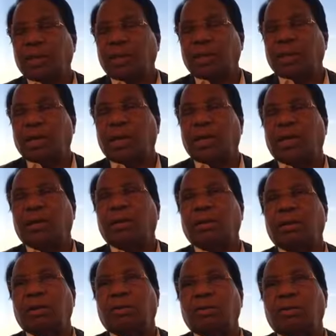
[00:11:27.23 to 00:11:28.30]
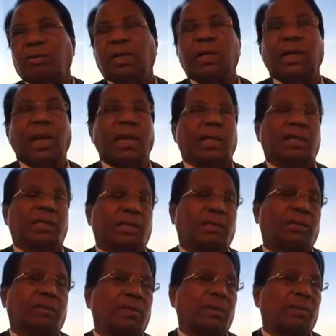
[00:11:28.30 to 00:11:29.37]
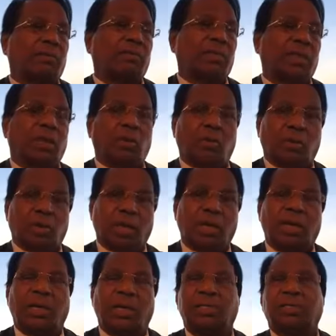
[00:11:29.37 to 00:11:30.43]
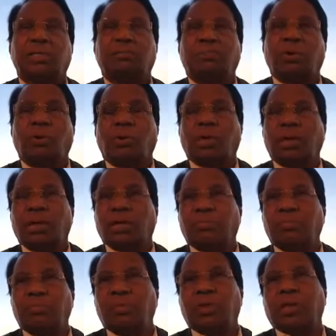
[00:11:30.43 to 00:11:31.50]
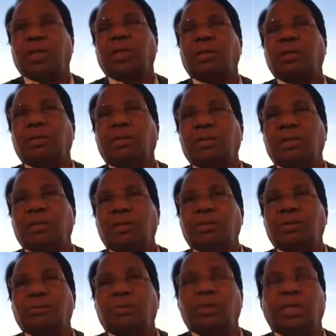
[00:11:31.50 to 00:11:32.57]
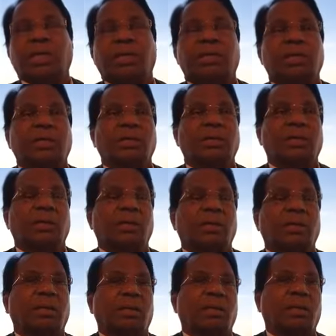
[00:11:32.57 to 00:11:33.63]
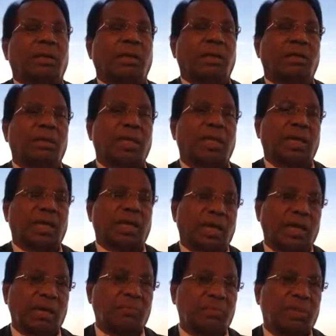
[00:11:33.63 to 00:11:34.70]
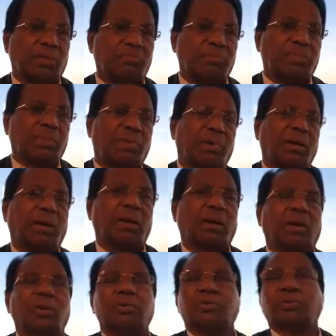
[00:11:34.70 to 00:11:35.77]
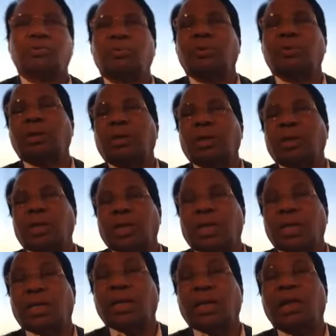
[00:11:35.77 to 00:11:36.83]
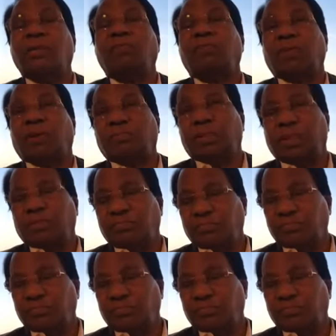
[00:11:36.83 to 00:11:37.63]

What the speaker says: and to interact with the local leadership, local community, so that they can help them and also get help from them.